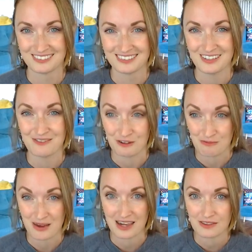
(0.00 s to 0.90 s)
if you
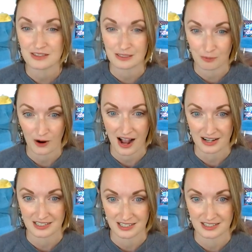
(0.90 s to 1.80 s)
make this a
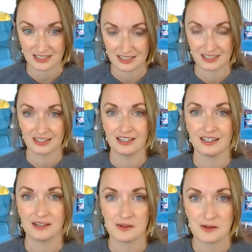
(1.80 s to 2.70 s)
practice,
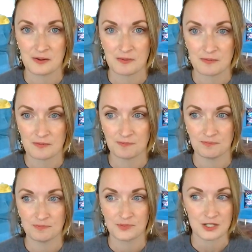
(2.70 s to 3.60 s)

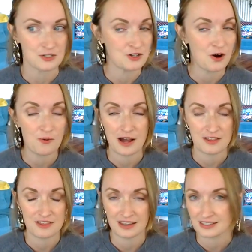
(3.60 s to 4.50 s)
there's no way
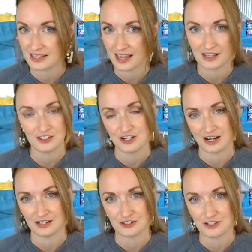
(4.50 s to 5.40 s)
things can't
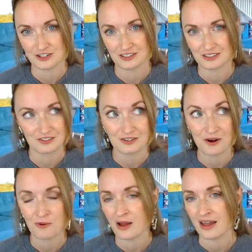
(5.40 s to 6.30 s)
change. There's no
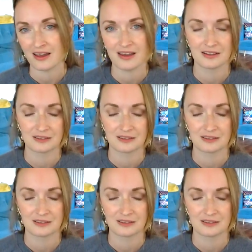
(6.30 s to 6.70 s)
way.